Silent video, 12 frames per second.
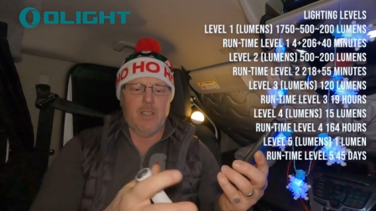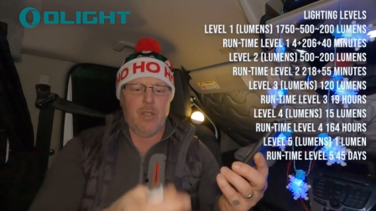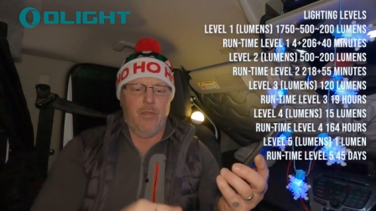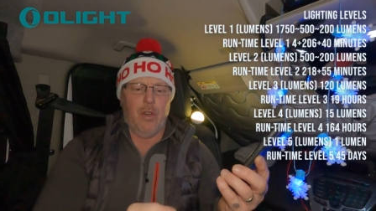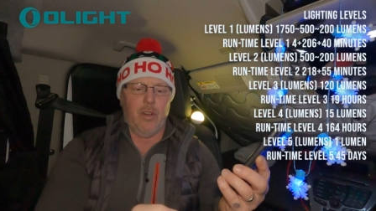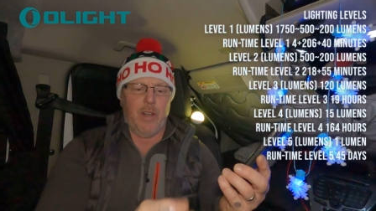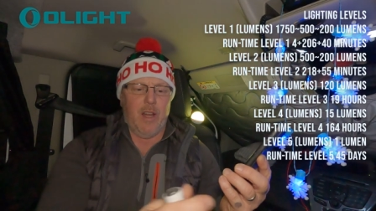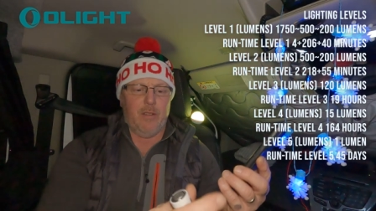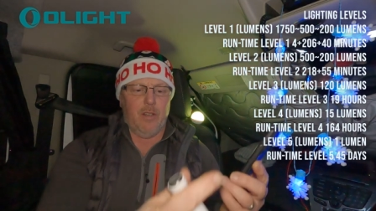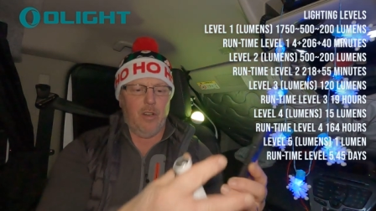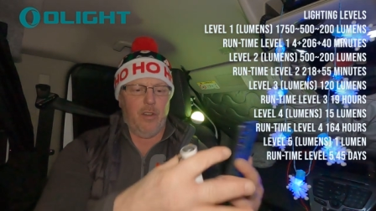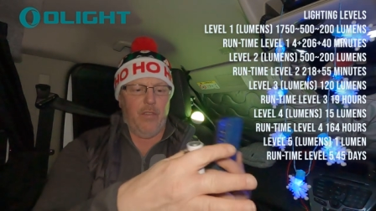So if you've got
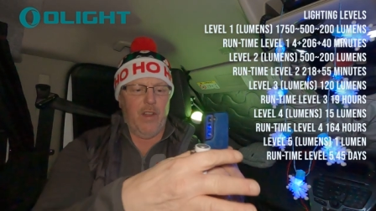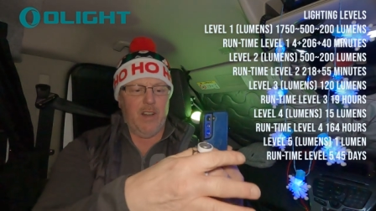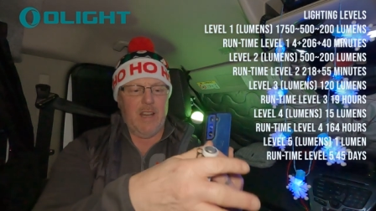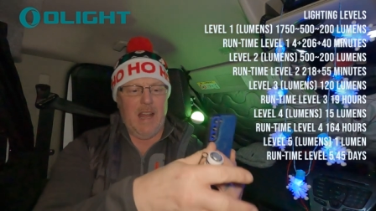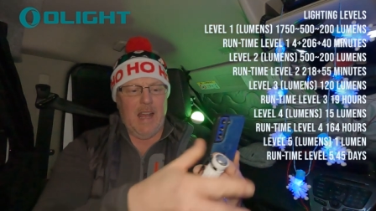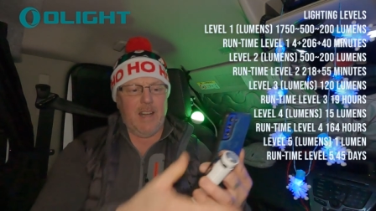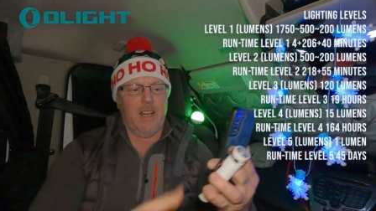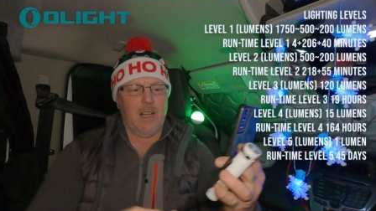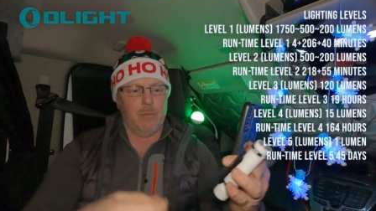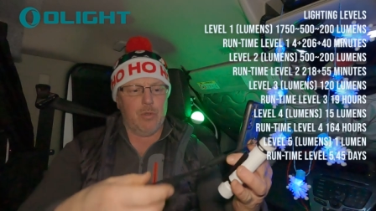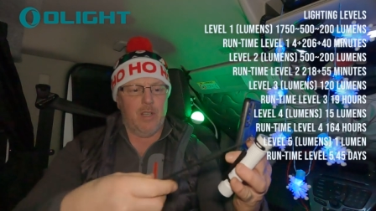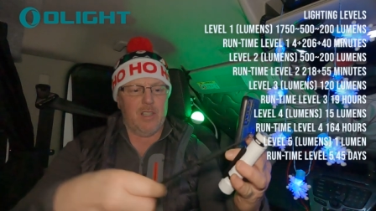the thing in your hand, it
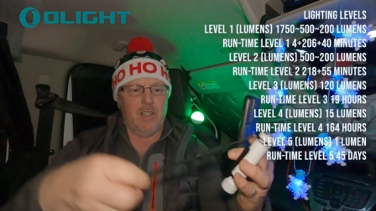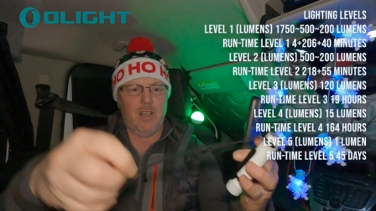comes with this